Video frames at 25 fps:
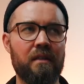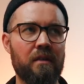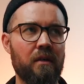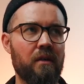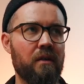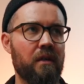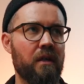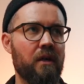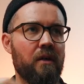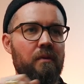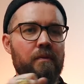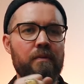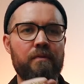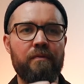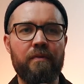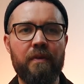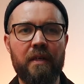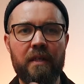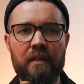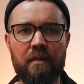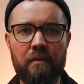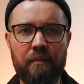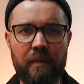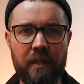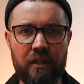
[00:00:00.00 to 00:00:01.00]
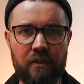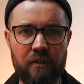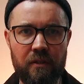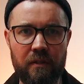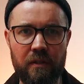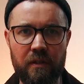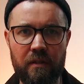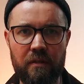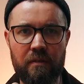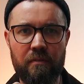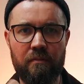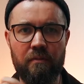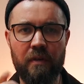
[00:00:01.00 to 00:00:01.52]
God, I always forget to mention
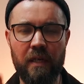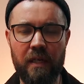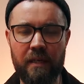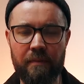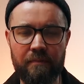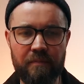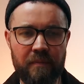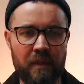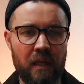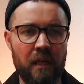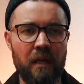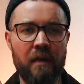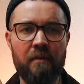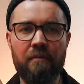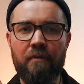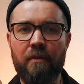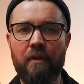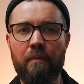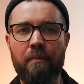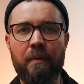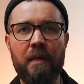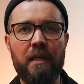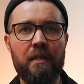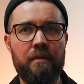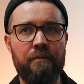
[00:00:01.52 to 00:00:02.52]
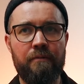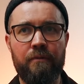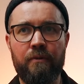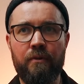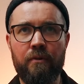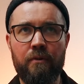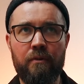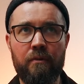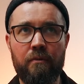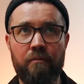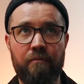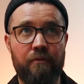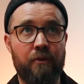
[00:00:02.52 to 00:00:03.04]
this. Right. For the past
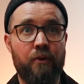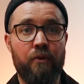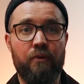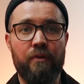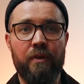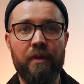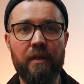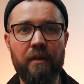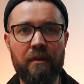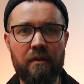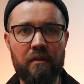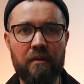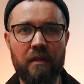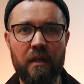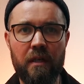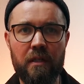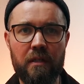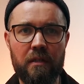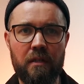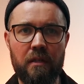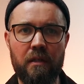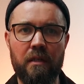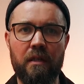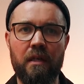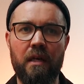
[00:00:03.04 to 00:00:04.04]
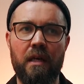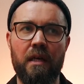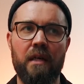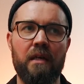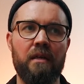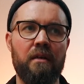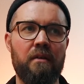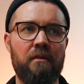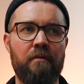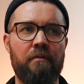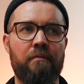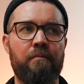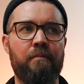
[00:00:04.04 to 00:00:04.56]
few years, actually, I
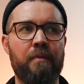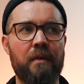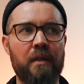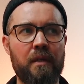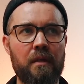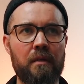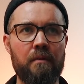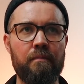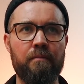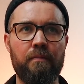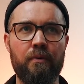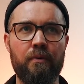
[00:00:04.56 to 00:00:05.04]
have been